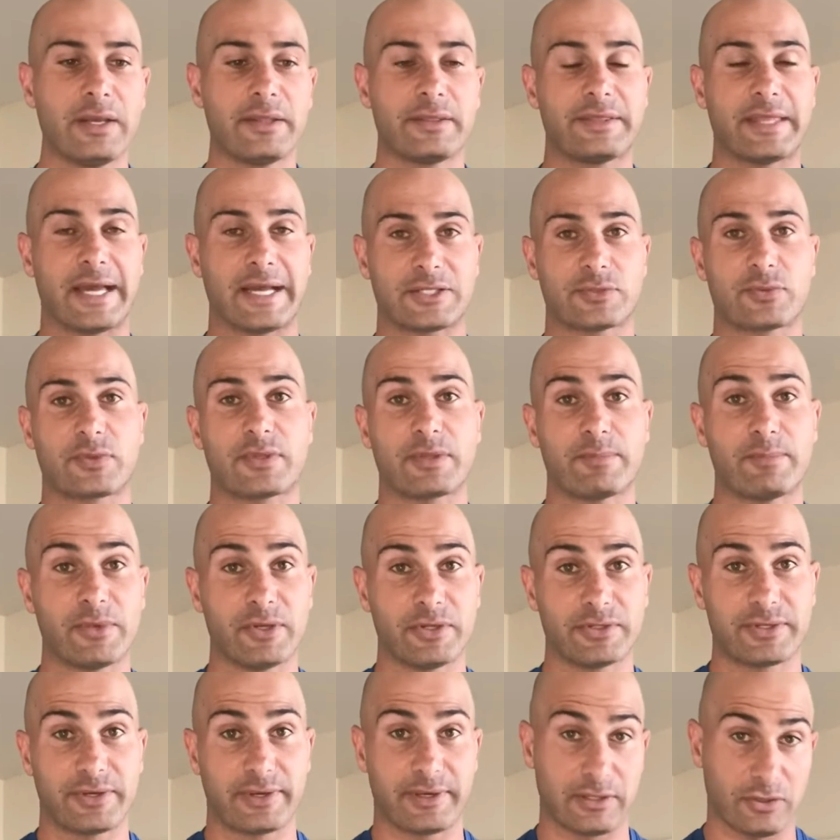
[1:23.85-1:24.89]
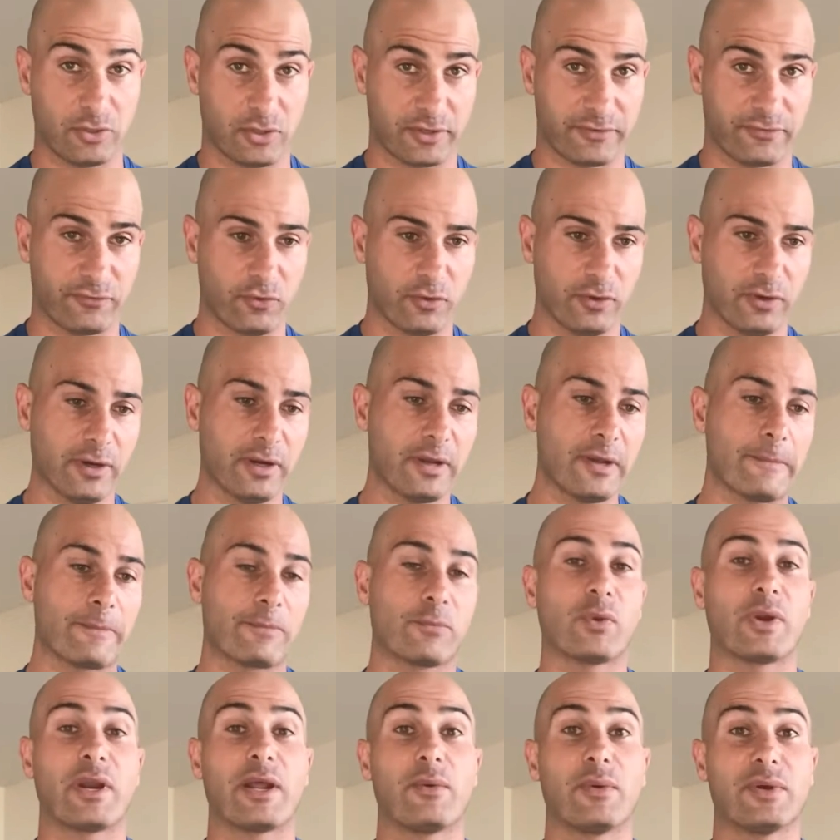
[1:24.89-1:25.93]
That's what the military looked for
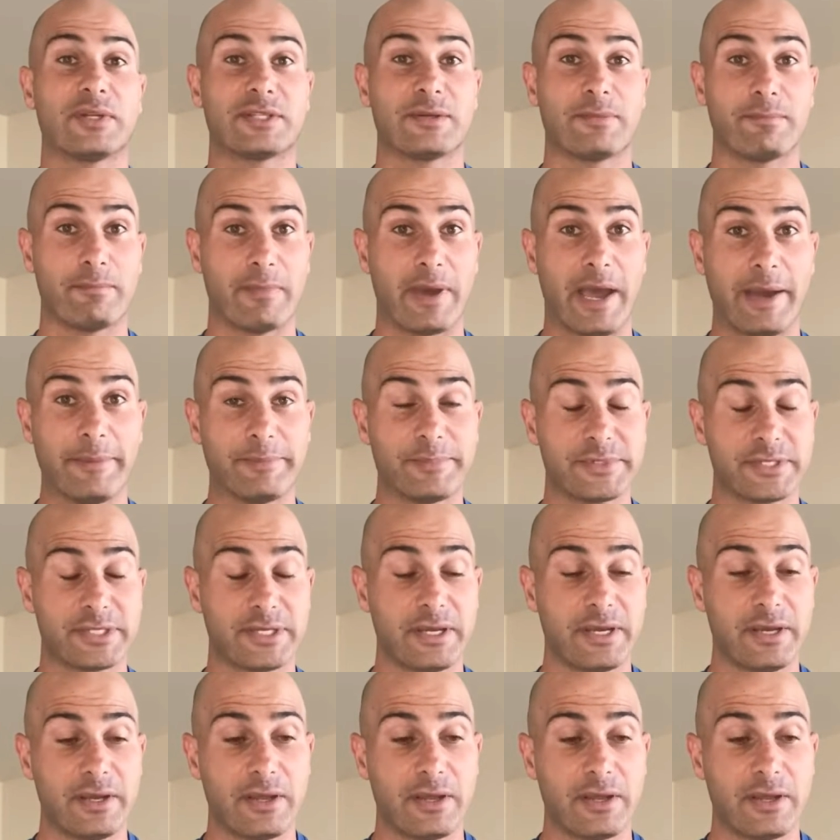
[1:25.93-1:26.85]
when I went to MEPS.